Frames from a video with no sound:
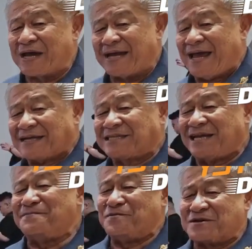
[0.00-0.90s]
can
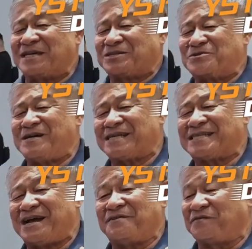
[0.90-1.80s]
actually book it through us
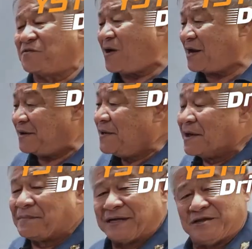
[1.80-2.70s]
now if you want.
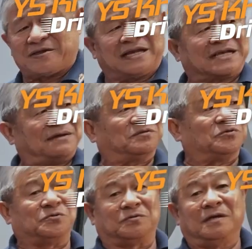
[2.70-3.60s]
But you can come
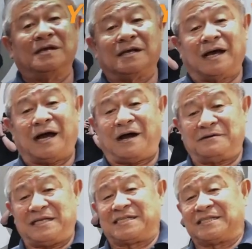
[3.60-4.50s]
to
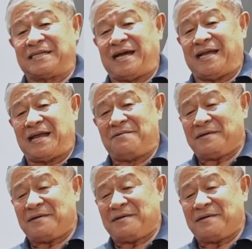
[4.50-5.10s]
Audi Setia Alam